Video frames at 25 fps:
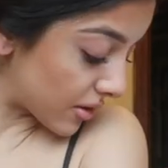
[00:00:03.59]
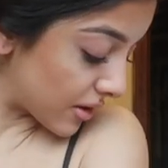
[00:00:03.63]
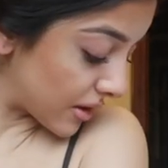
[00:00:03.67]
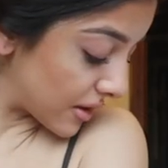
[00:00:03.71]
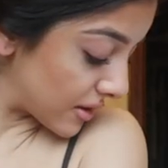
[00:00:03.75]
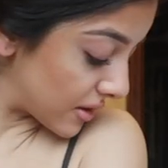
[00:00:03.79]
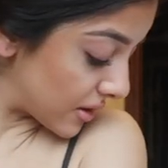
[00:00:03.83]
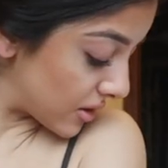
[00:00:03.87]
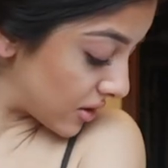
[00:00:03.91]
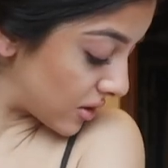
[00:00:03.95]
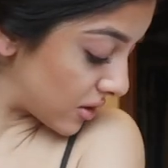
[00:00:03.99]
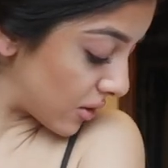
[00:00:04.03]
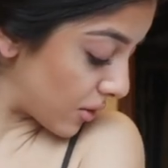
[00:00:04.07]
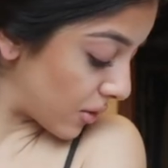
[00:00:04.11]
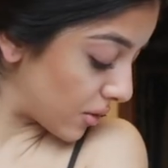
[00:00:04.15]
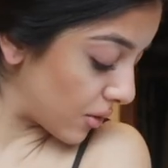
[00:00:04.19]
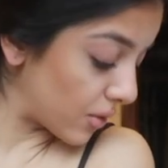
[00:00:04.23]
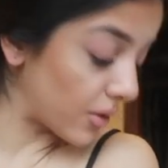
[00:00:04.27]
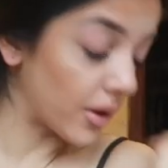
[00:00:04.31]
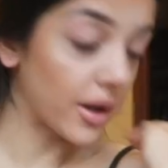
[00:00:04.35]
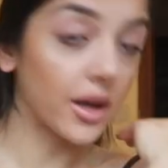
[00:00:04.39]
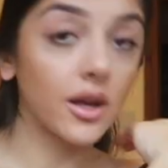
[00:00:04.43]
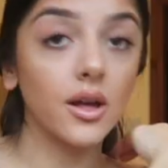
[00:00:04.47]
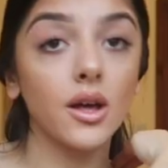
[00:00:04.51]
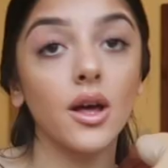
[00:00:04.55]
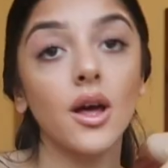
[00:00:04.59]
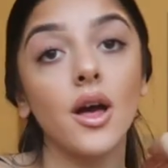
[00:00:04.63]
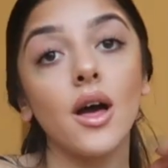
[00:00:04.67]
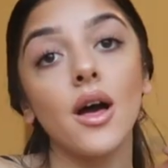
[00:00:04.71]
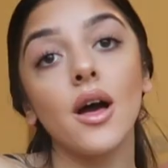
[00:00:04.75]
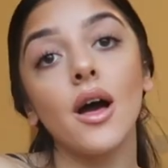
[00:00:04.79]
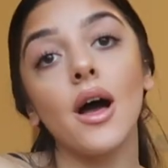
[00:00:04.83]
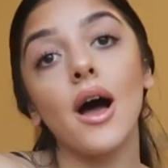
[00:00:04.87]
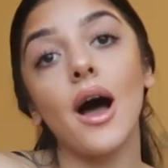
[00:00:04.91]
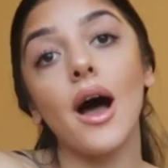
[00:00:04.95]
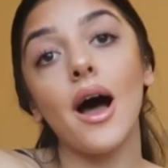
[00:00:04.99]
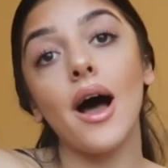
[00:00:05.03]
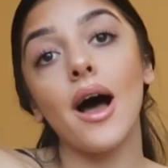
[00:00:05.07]
This is so
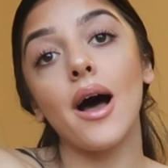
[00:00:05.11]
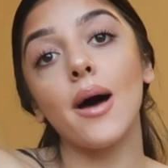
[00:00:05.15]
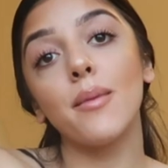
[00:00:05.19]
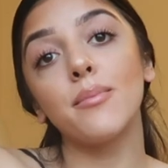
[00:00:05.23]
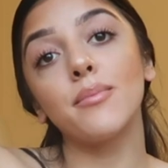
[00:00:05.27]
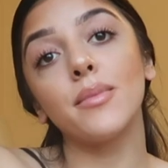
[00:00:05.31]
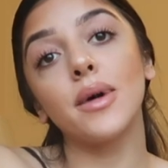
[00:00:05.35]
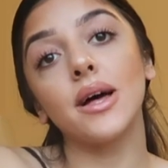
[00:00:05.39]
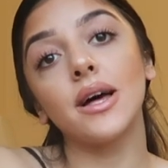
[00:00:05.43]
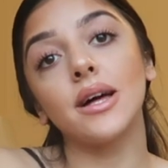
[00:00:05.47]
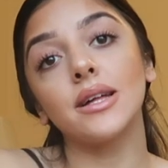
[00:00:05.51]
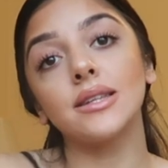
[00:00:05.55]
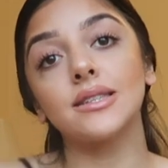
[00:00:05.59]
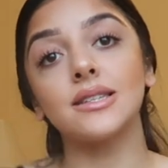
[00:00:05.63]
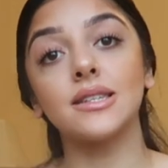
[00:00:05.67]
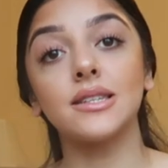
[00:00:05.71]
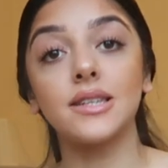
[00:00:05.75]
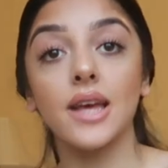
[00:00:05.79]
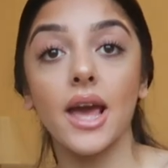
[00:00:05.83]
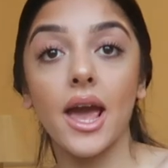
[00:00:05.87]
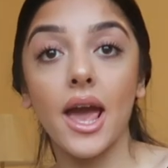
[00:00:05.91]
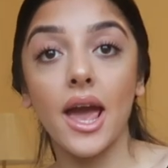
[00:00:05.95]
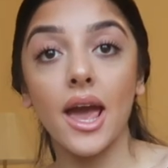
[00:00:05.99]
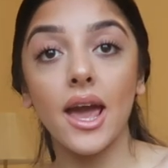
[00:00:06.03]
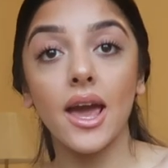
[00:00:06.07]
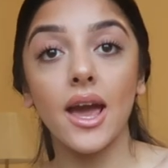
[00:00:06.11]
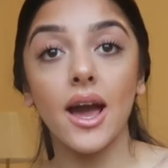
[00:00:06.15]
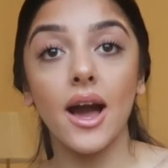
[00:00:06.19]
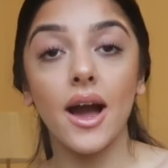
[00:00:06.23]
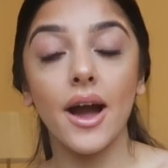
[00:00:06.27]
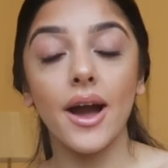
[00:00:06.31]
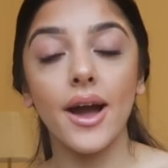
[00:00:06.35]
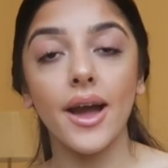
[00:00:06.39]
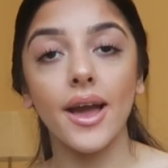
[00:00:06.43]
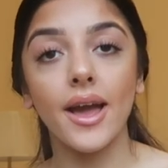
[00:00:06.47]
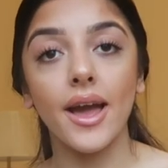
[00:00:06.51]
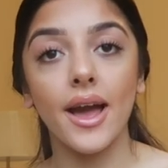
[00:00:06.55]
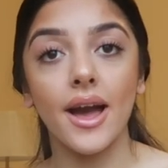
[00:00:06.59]
annoying. Today
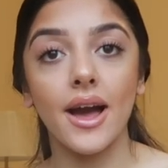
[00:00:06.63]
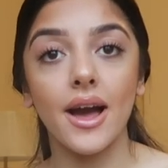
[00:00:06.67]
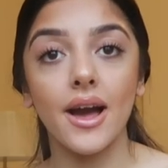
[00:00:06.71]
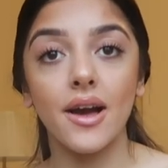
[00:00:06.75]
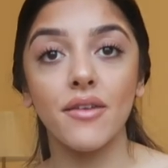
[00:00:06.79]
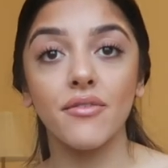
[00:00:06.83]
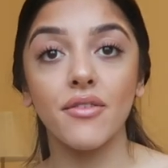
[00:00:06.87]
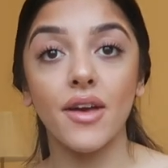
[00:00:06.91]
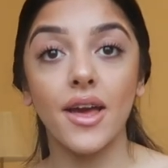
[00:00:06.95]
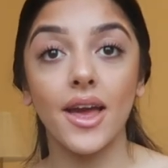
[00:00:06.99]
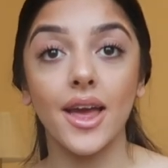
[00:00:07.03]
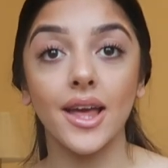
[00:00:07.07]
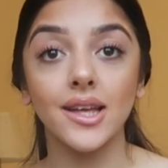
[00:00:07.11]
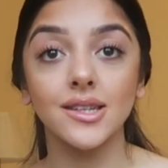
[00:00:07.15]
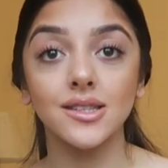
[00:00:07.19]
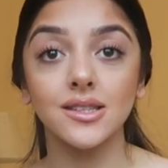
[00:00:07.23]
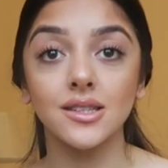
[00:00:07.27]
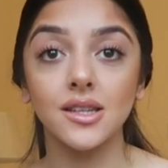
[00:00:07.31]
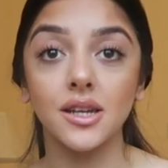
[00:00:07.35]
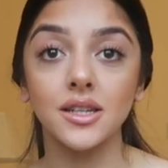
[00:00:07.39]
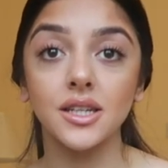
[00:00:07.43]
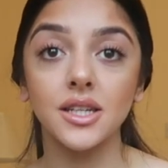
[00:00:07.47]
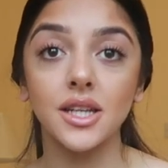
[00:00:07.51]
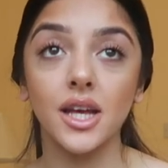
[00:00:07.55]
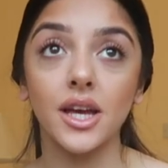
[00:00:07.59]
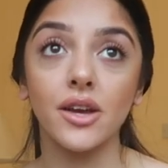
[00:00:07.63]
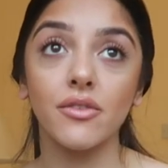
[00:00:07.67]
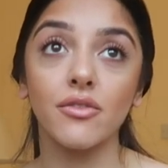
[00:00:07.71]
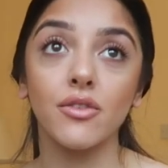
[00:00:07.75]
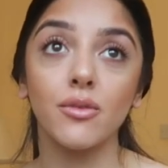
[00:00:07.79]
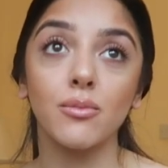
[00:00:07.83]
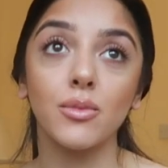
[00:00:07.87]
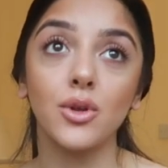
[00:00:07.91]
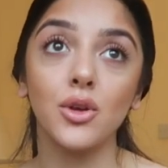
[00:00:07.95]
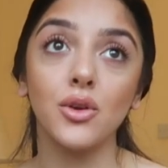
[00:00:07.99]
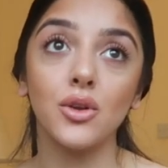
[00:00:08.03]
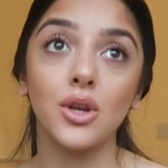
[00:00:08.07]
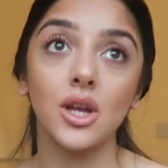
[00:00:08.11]
I have a study day
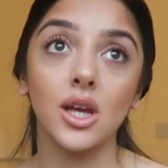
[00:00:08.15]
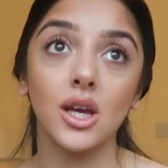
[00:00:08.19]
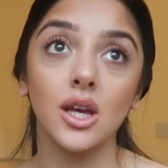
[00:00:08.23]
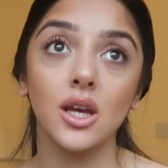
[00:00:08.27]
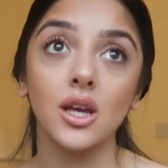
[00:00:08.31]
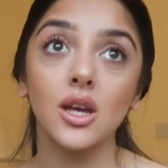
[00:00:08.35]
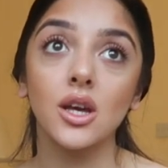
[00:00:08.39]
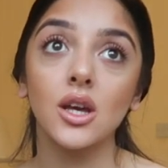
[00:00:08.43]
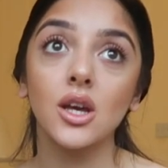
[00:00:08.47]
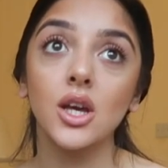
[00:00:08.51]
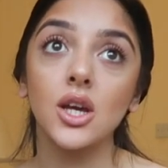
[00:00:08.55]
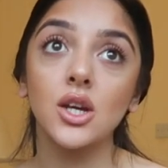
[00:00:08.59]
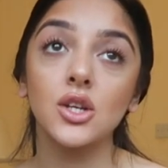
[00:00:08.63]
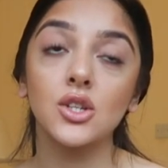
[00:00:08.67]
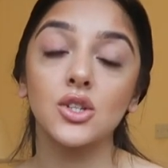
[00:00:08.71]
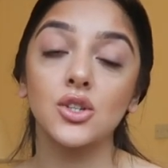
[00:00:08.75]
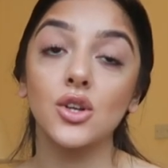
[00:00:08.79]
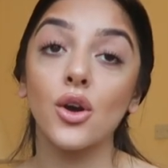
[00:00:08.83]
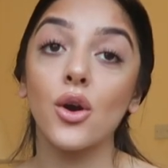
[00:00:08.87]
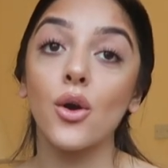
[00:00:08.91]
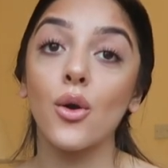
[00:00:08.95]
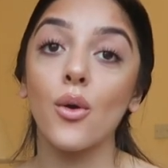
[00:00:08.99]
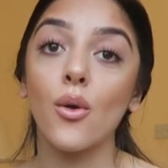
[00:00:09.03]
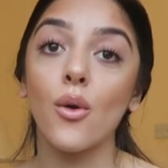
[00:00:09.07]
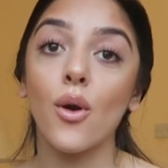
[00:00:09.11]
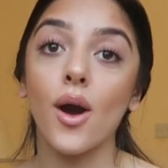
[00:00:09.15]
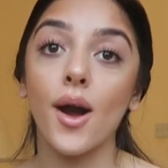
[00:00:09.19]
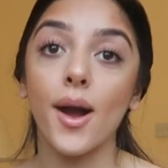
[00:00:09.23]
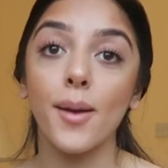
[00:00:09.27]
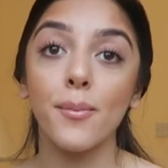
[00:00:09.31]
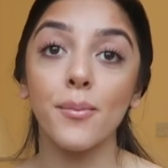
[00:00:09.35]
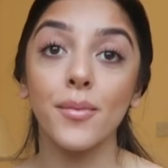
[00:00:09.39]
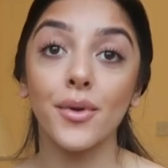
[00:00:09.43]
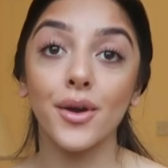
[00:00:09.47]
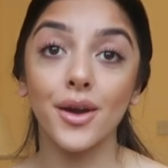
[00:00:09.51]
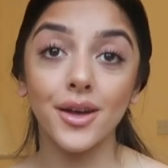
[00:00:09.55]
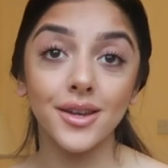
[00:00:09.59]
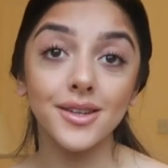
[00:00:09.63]
from uni, so
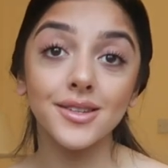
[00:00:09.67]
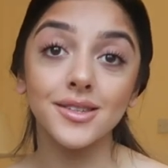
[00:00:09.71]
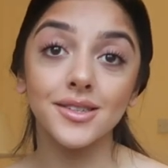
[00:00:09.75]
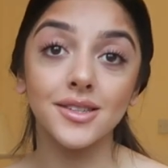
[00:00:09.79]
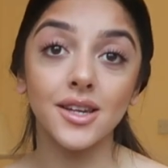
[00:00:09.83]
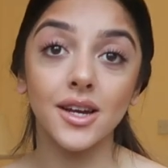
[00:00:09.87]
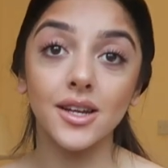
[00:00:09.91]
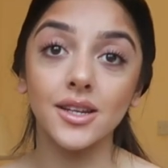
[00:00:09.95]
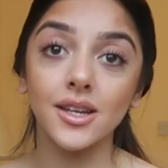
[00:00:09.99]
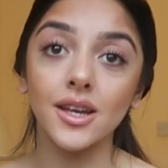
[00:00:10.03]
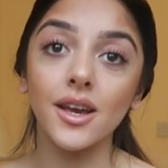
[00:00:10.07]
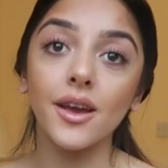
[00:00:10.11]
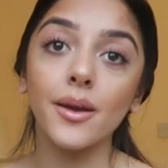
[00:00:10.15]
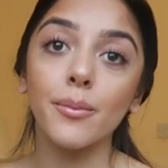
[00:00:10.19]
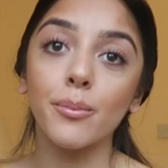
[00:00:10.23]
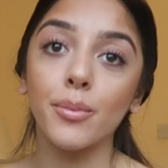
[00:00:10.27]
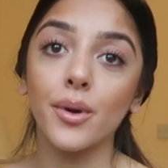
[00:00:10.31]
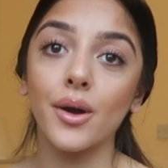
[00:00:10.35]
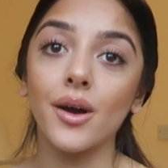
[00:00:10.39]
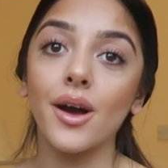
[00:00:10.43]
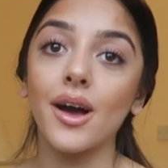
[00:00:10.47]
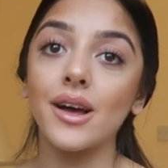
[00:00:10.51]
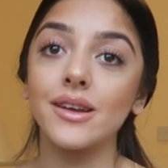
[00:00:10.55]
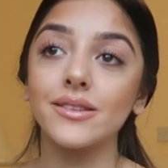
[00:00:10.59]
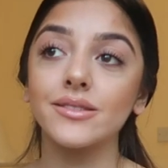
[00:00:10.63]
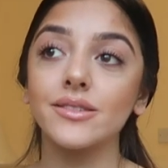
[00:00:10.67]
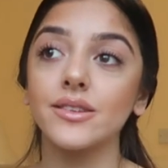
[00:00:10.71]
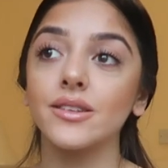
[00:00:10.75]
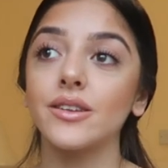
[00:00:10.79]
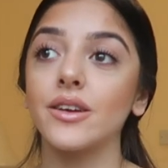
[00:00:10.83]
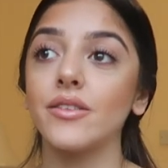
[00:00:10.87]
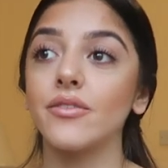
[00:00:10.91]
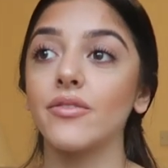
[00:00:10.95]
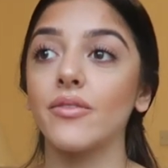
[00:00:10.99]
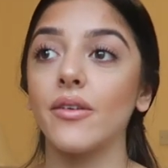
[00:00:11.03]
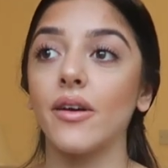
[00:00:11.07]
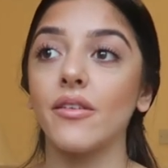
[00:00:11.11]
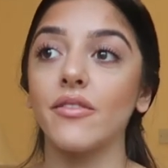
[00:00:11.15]
I'm gonna study, but as in
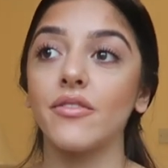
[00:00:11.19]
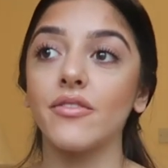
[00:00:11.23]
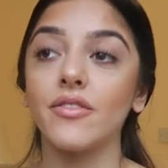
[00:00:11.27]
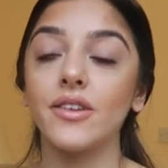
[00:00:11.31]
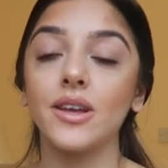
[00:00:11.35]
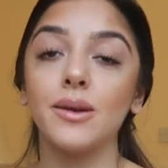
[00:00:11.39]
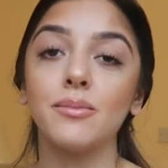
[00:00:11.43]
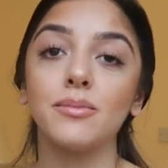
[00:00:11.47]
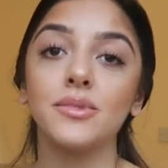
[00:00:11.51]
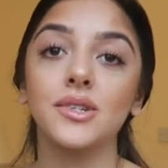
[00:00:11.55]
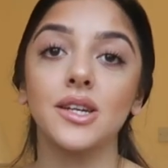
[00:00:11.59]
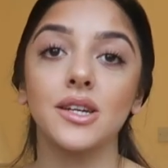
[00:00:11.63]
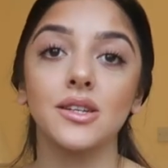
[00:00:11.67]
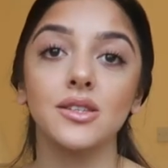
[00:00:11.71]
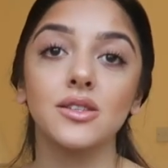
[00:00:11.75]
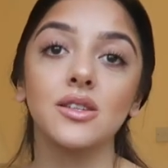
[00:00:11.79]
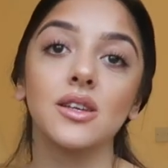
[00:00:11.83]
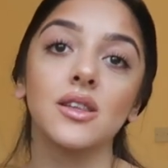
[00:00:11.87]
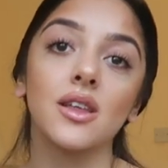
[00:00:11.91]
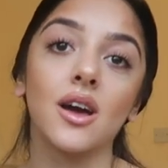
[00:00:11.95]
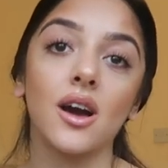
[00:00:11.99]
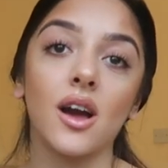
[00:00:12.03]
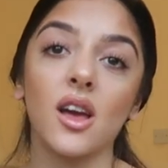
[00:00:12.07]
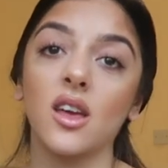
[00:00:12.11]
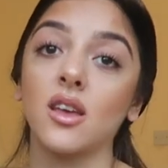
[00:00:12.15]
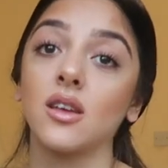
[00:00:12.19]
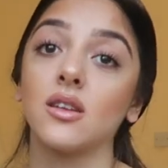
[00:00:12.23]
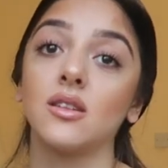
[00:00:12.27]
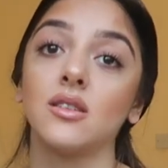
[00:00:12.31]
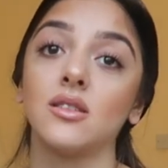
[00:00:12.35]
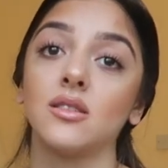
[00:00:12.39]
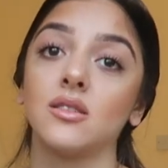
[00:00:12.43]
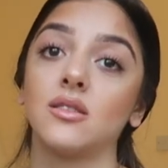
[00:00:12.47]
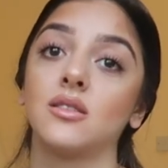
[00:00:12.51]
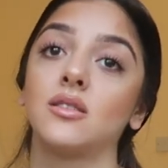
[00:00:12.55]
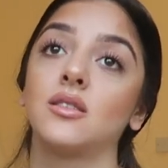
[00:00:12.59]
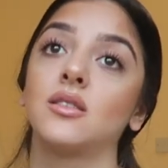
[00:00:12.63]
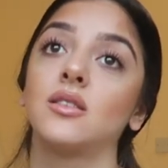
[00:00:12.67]
I've flipped it so that I
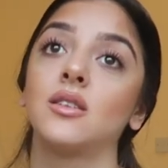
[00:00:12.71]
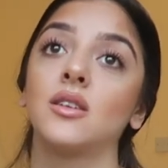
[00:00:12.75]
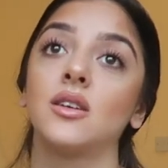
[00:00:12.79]
can